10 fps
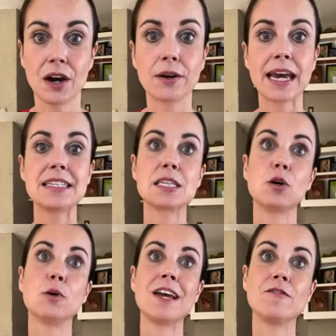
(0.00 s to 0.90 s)
Okay,
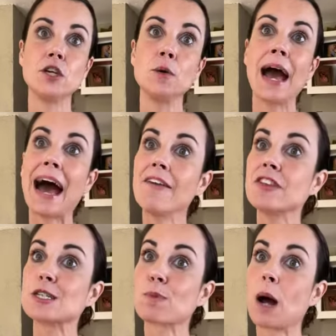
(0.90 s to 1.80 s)
so if you have
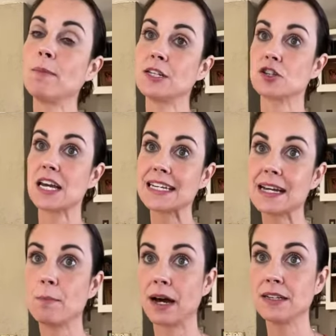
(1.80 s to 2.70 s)
this problem and you're
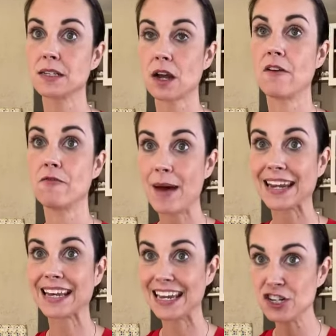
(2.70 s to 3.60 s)
taking a bunch of
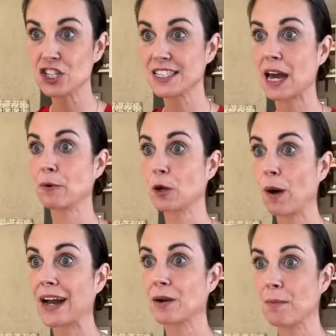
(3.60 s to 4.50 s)
medication that
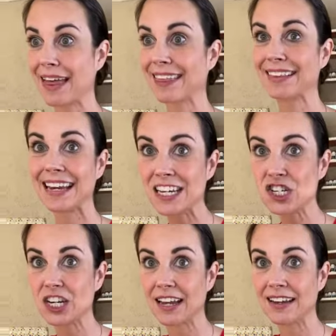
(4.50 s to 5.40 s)
require
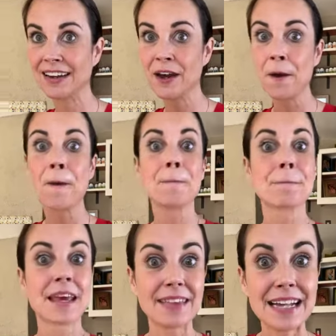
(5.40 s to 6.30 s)
methylation,
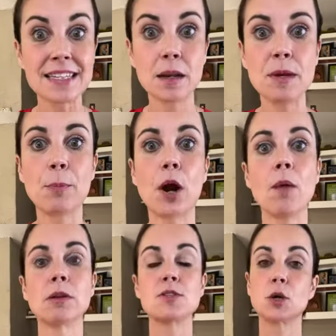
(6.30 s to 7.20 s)
that's going to be a
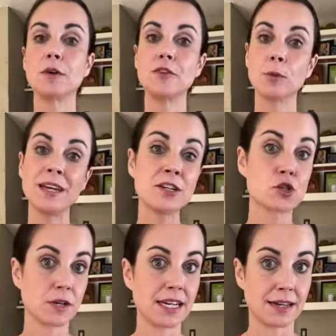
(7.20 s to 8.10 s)
problem. So if you're being
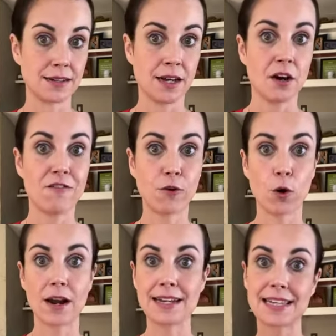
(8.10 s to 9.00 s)
treated
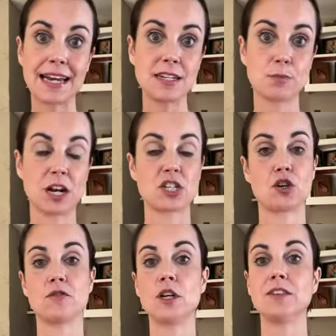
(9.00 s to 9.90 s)
for anxiety
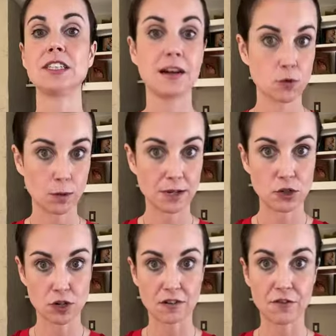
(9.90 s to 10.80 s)
depression or if you have a loved one being
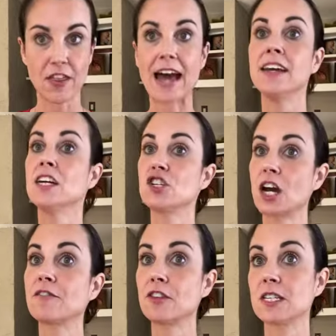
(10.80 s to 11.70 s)
treated for that,
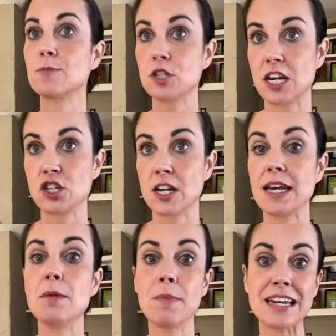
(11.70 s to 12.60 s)
check for this mutation.
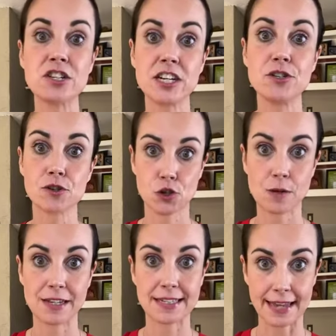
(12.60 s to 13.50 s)
It may change your
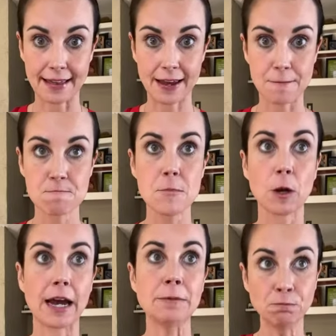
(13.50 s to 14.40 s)
treatment slightly,
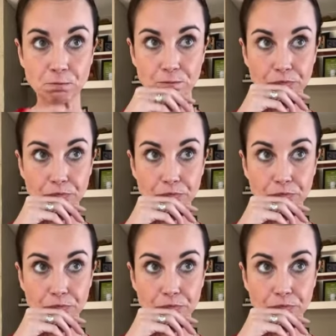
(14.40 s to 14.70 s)
okay?